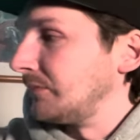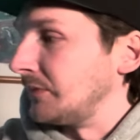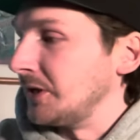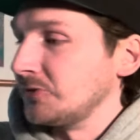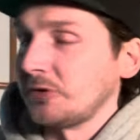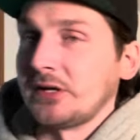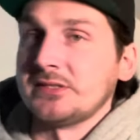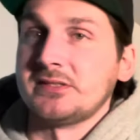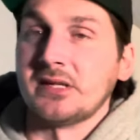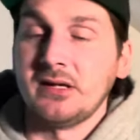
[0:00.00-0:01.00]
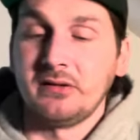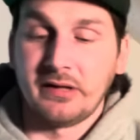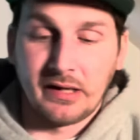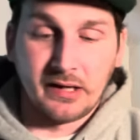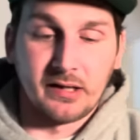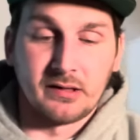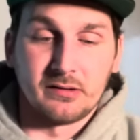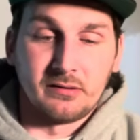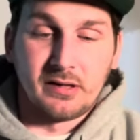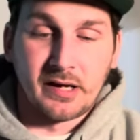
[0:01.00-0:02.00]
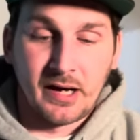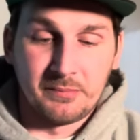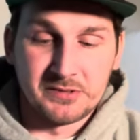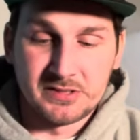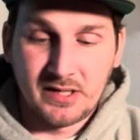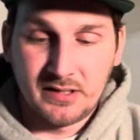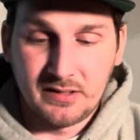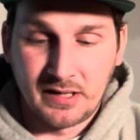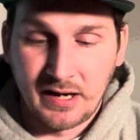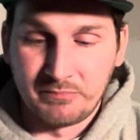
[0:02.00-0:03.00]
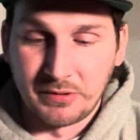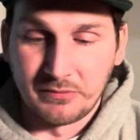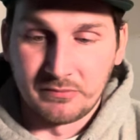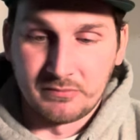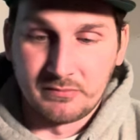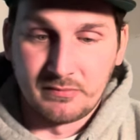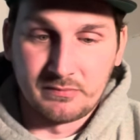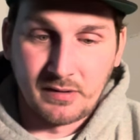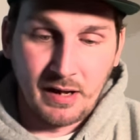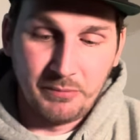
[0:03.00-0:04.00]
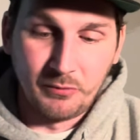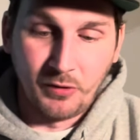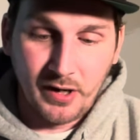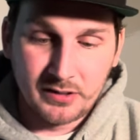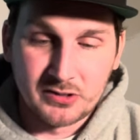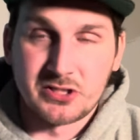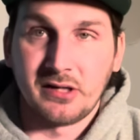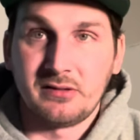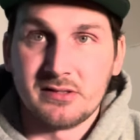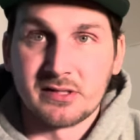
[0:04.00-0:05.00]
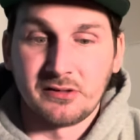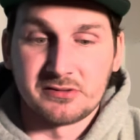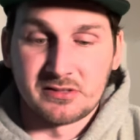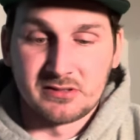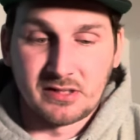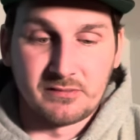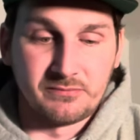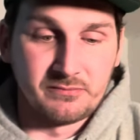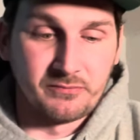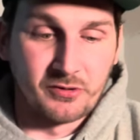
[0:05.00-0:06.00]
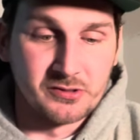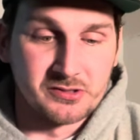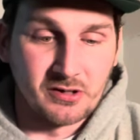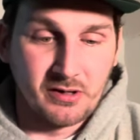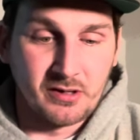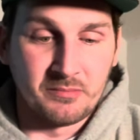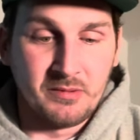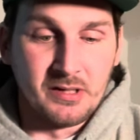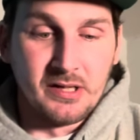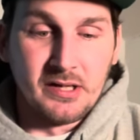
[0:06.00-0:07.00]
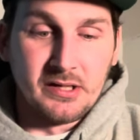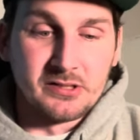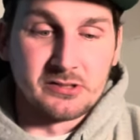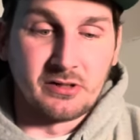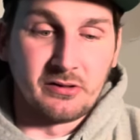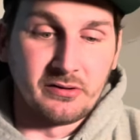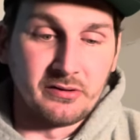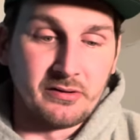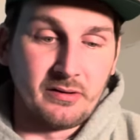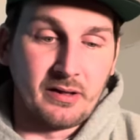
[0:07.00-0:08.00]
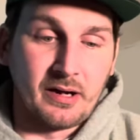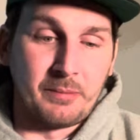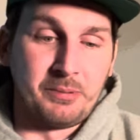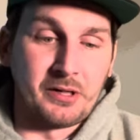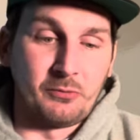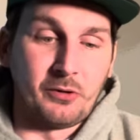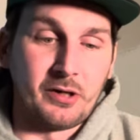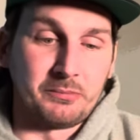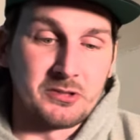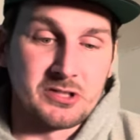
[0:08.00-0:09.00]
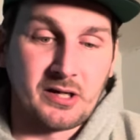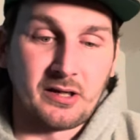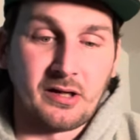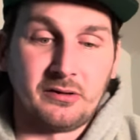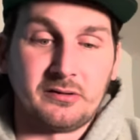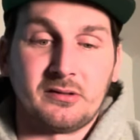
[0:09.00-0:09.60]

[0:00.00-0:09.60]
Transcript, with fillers: These were on sale on Amazon, and I've been wanting to check these out since I first saw them. So I picked one up to check it out.